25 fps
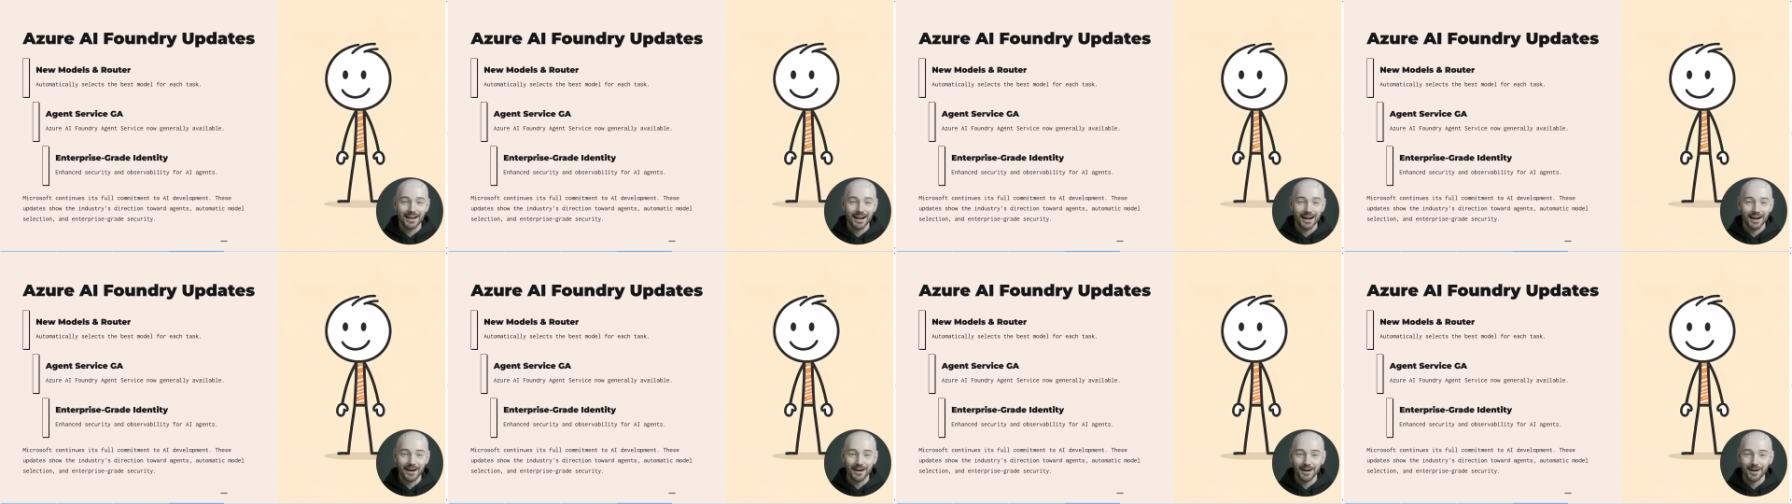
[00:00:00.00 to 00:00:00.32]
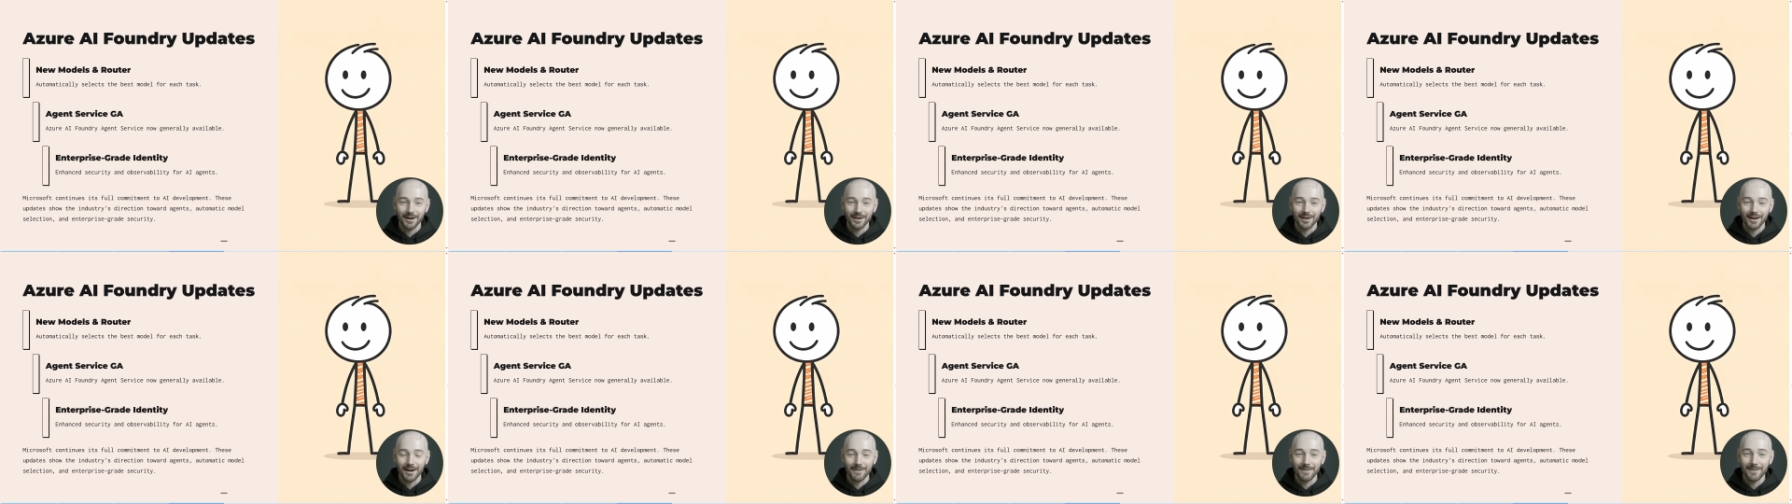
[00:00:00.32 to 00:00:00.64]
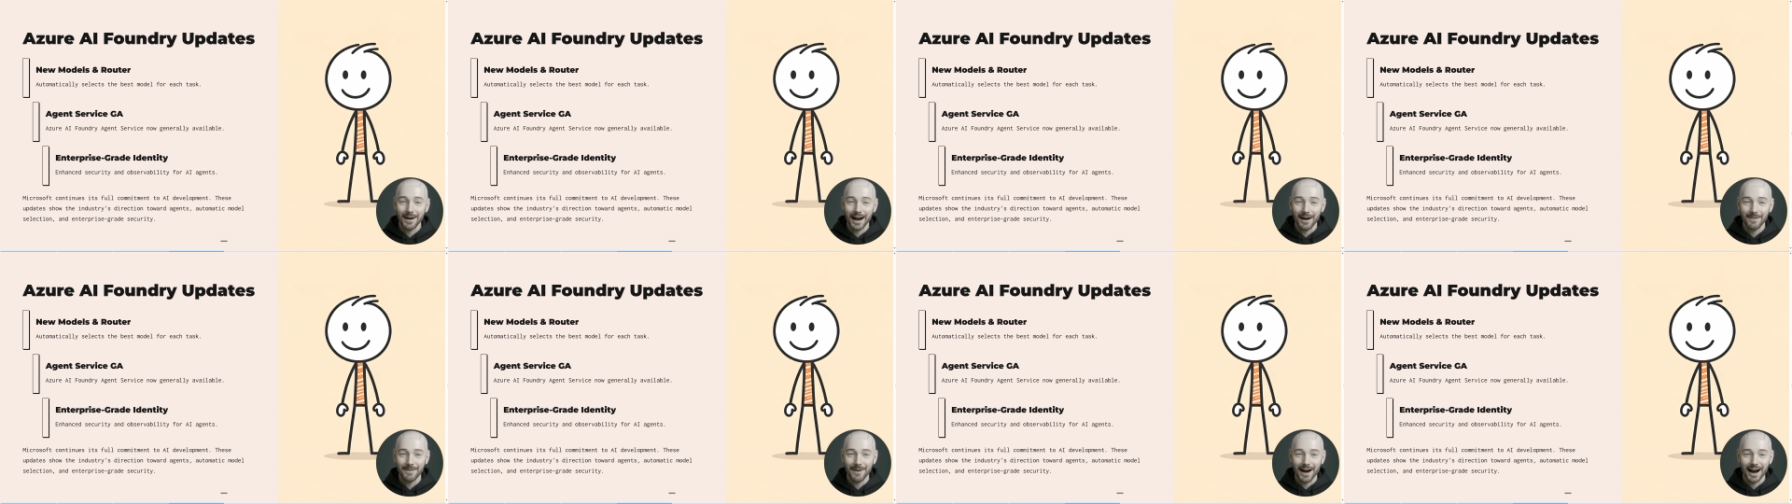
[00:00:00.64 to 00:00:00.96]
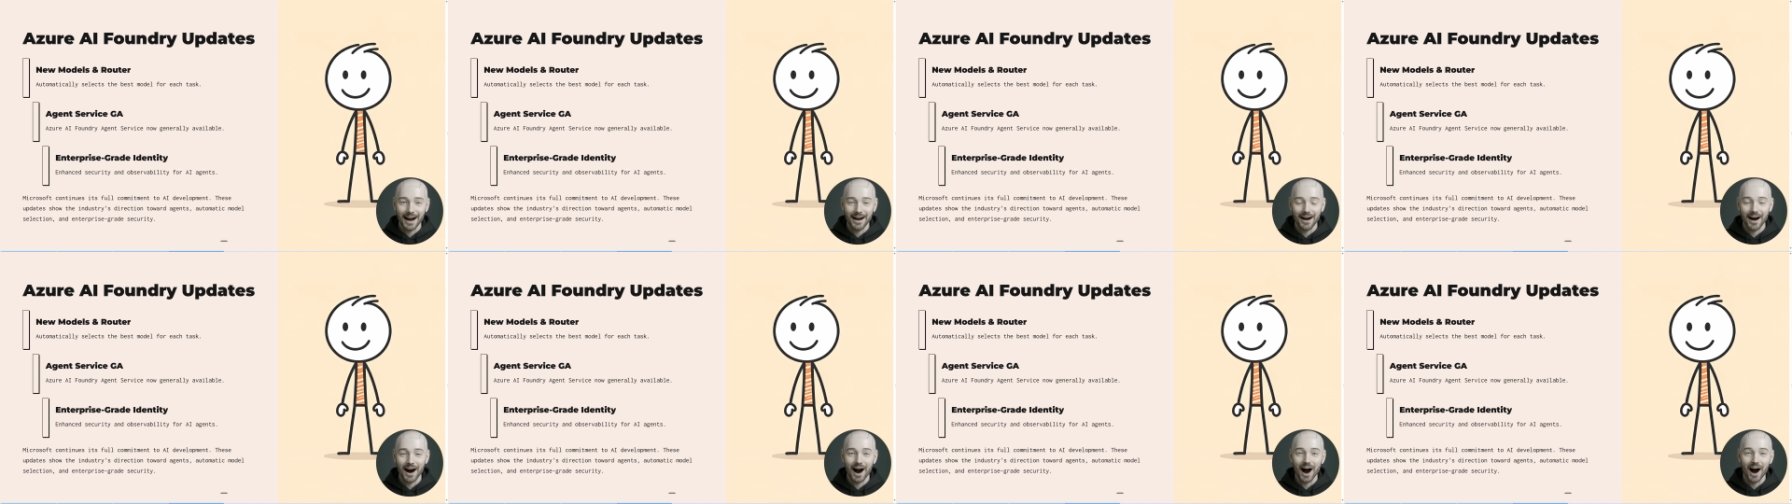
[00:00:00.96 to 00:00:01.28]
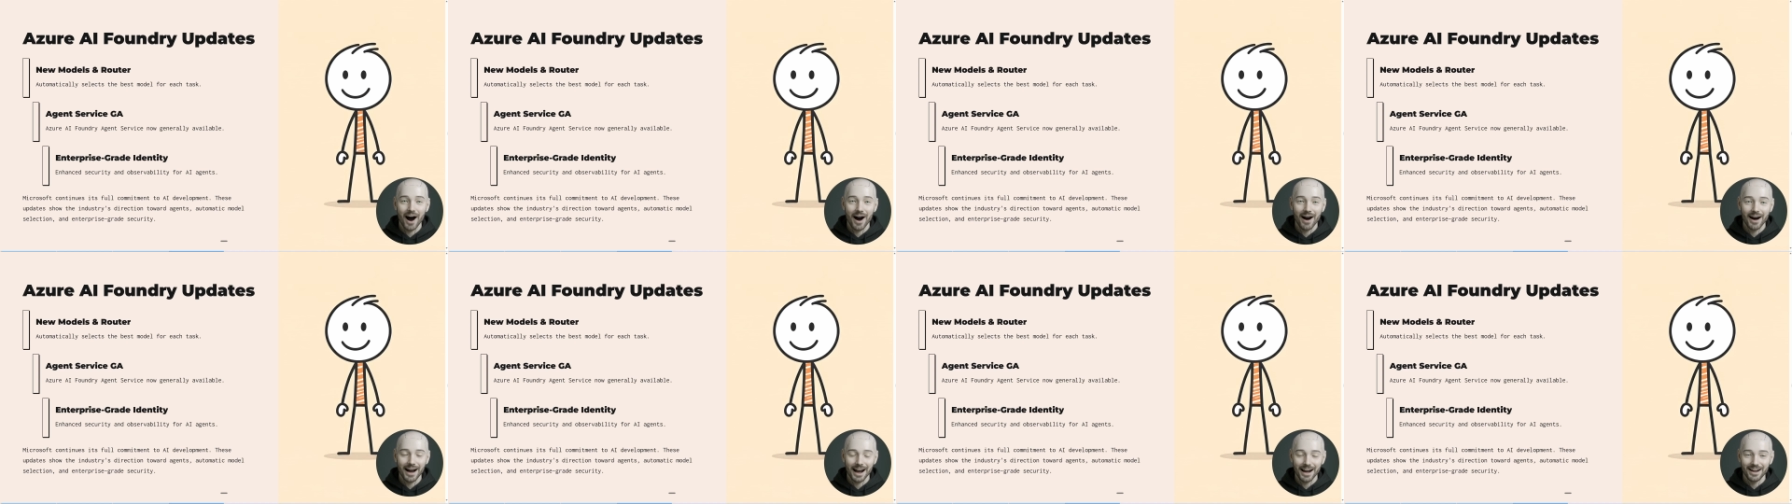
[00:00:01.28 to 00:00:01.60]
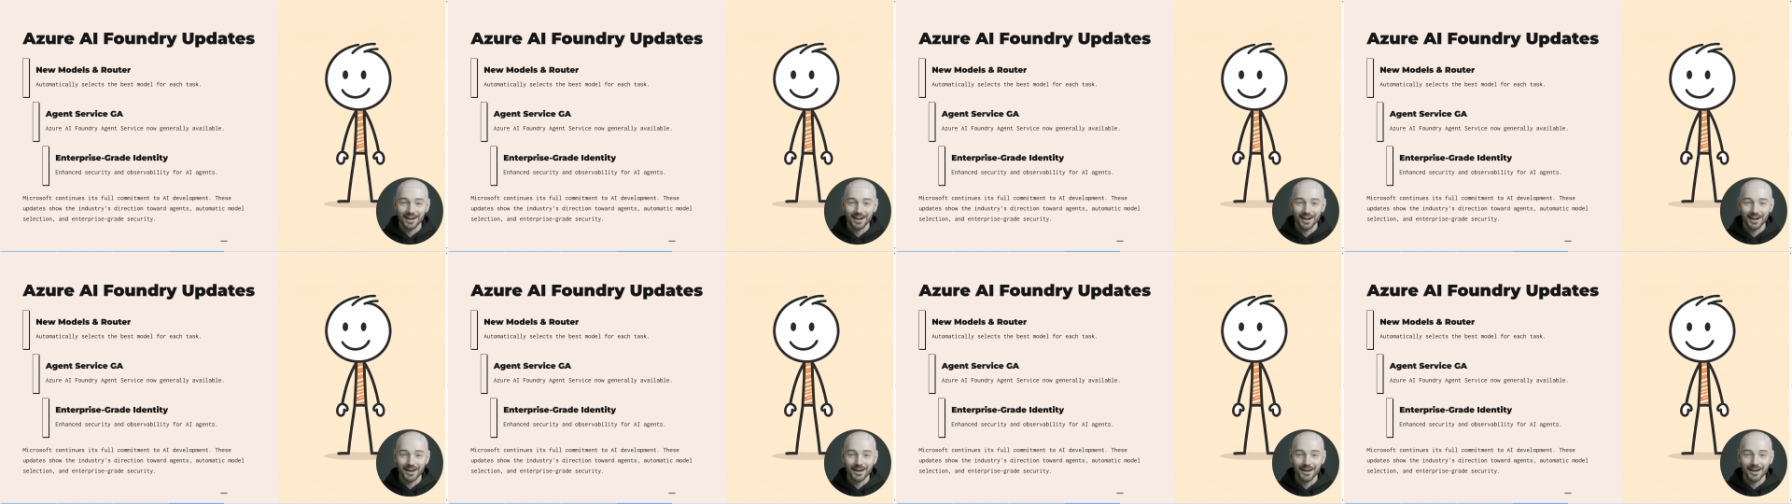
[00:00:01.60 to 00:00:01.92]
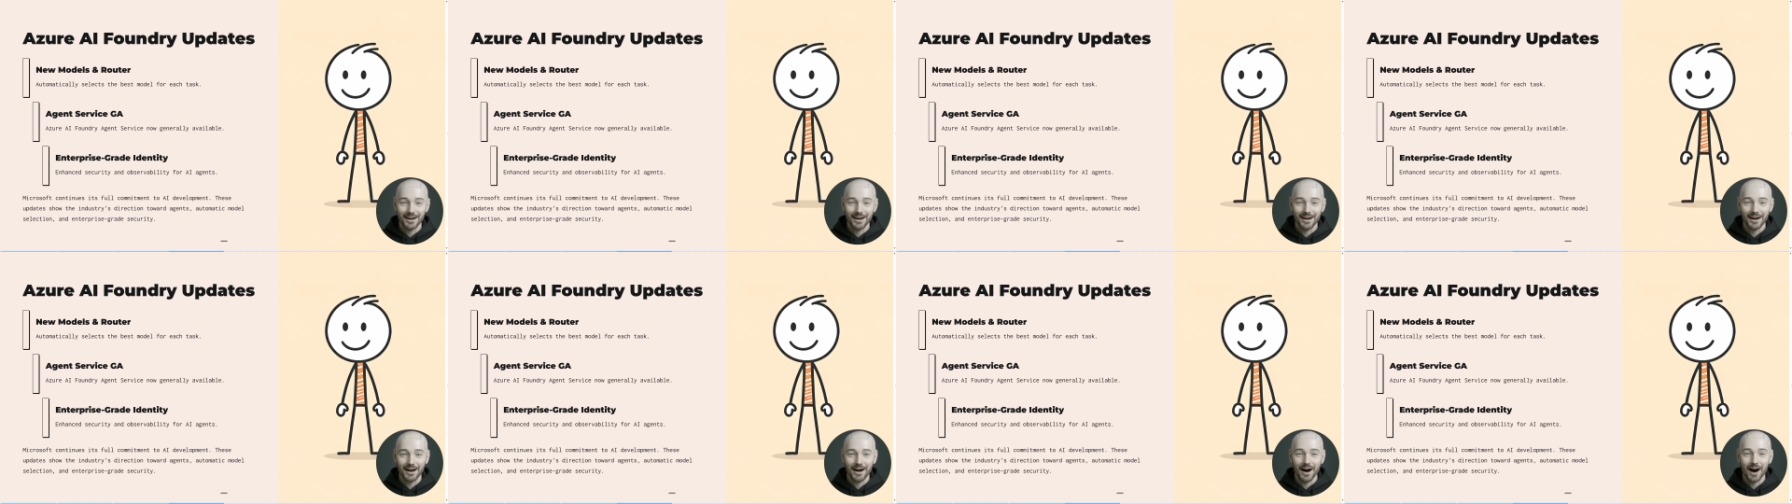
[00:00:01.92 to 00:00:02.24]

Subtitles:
include the big bet on agents,